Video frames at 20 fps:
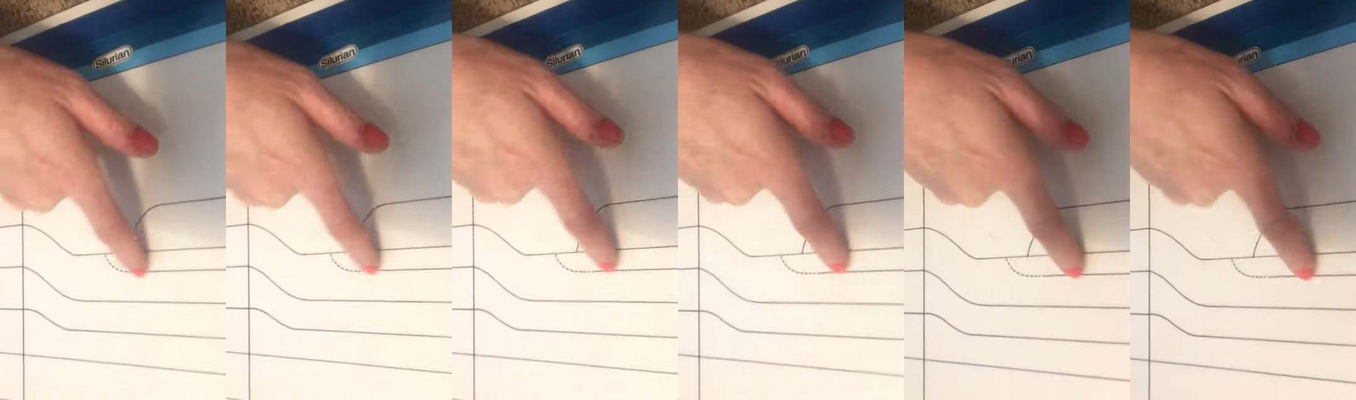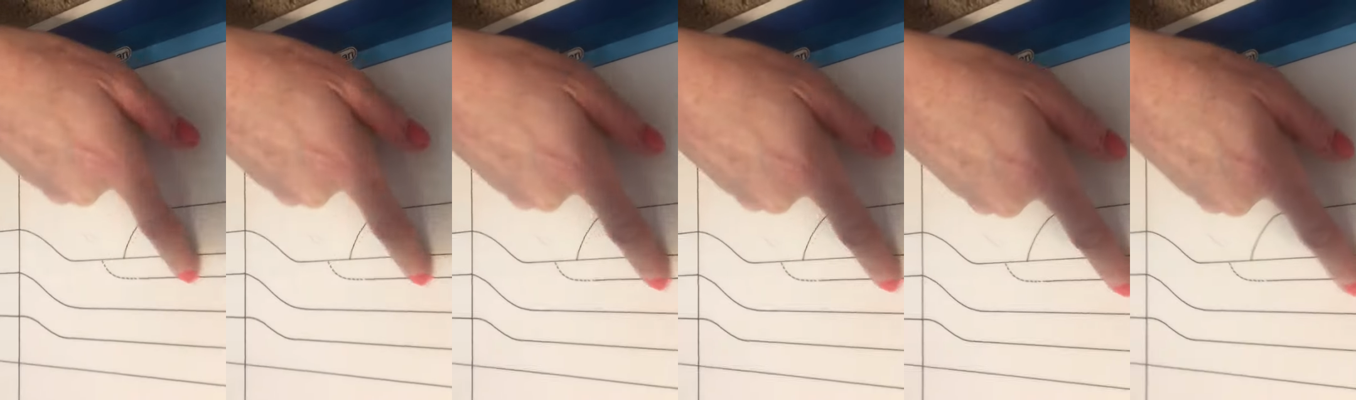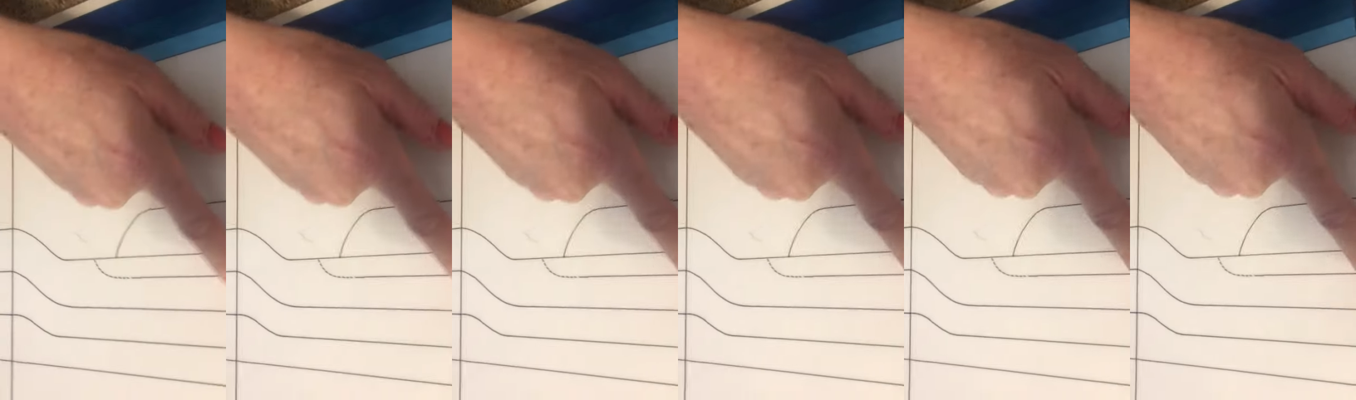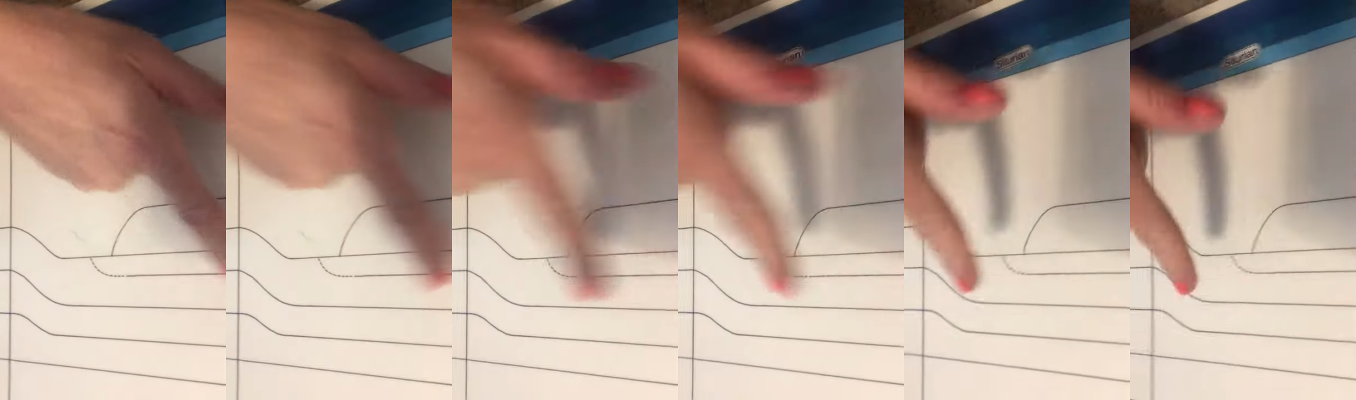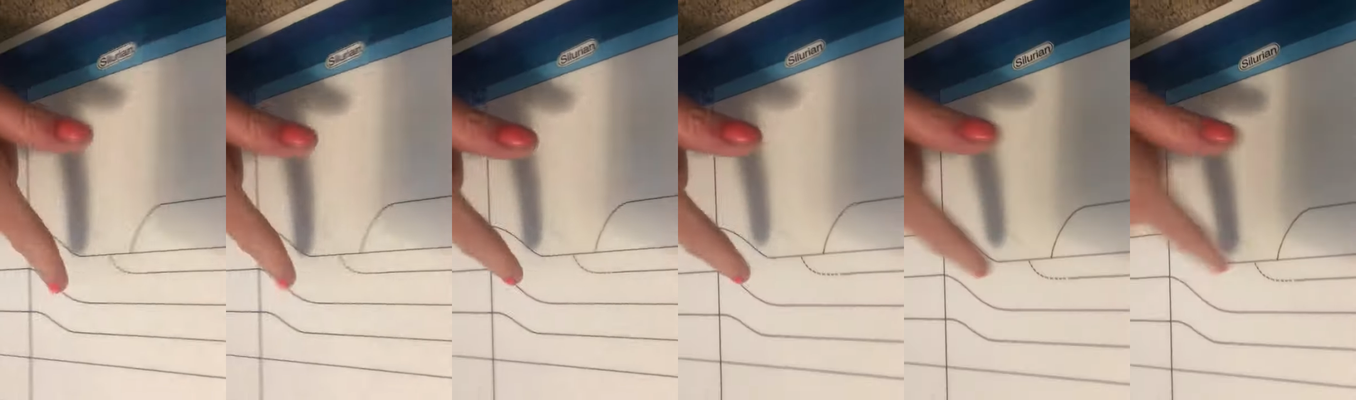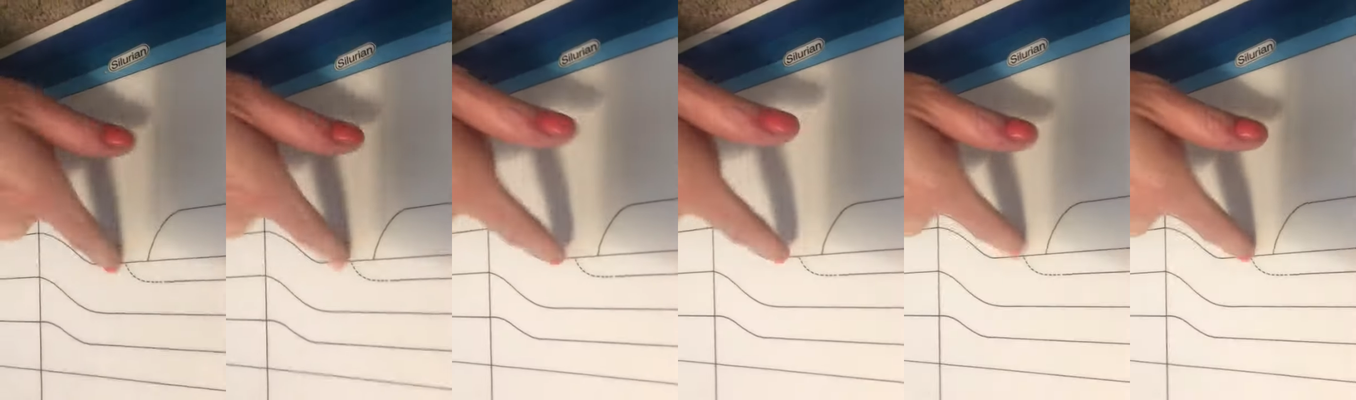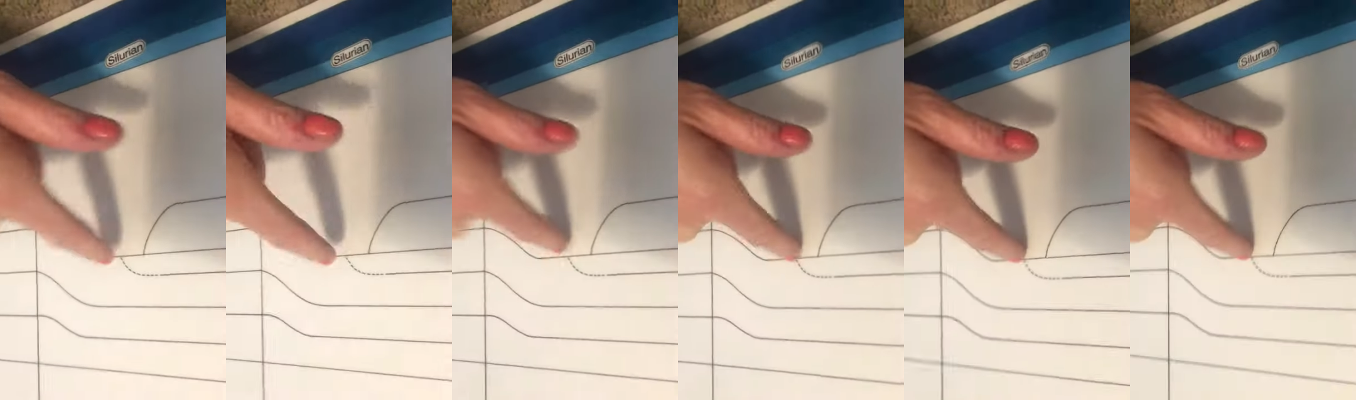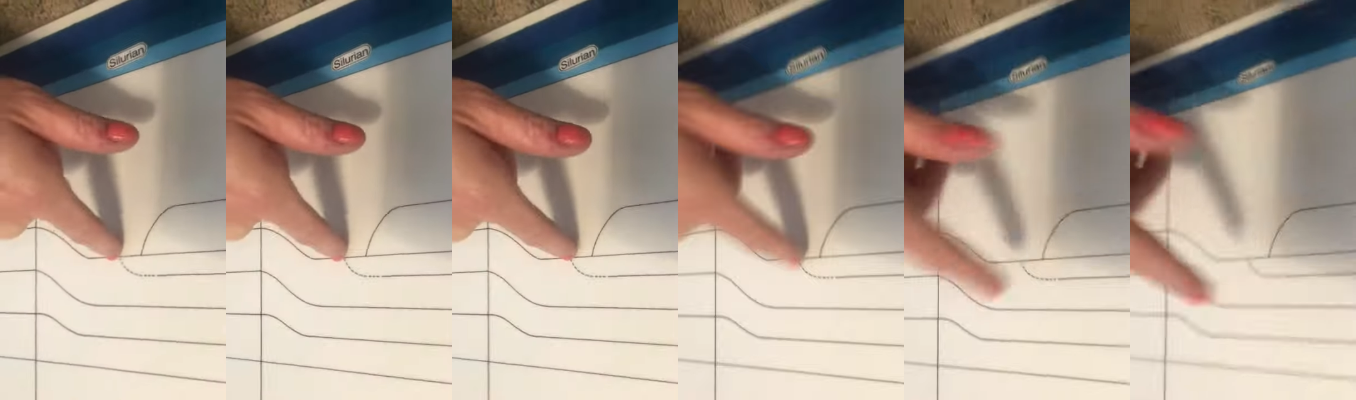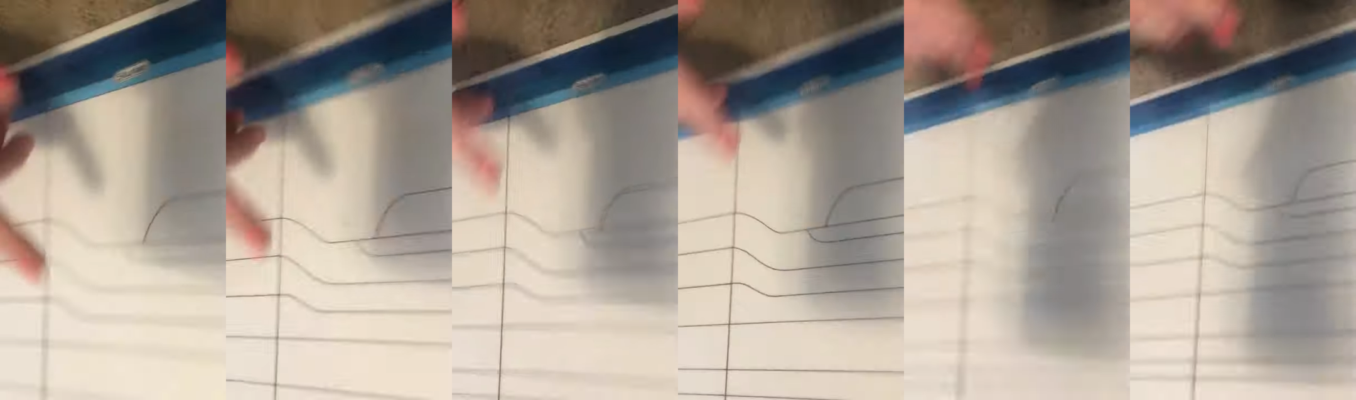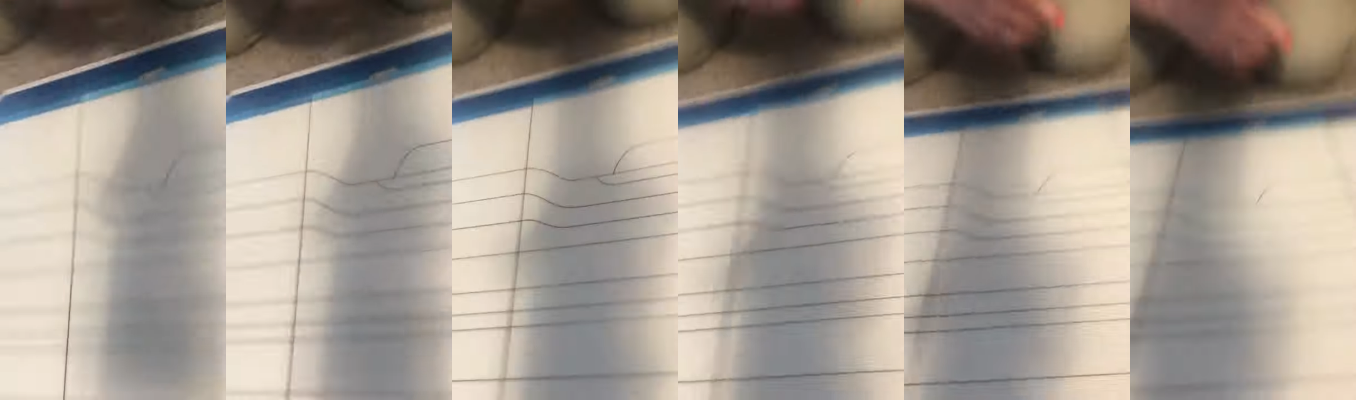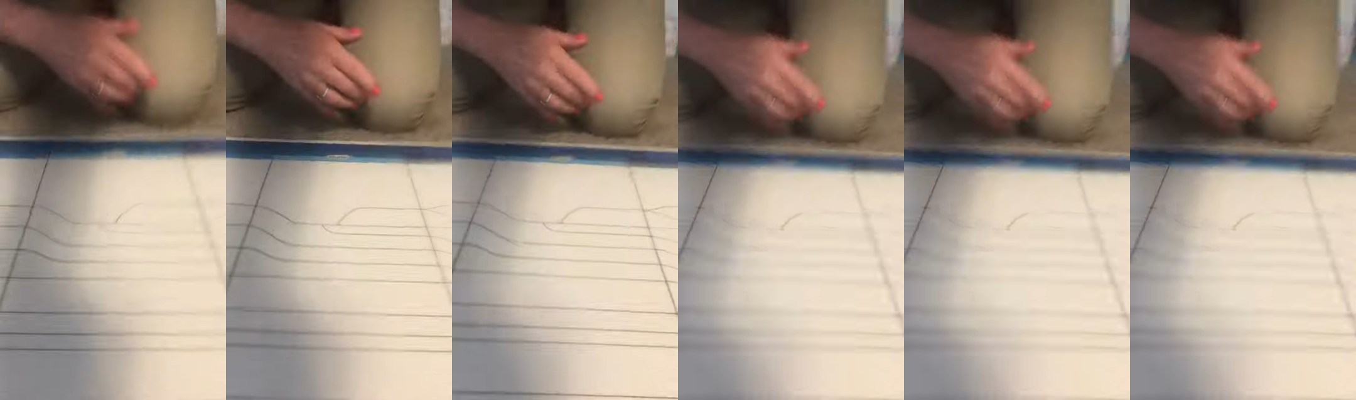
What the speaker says: No face is visible, so there are no lips to read.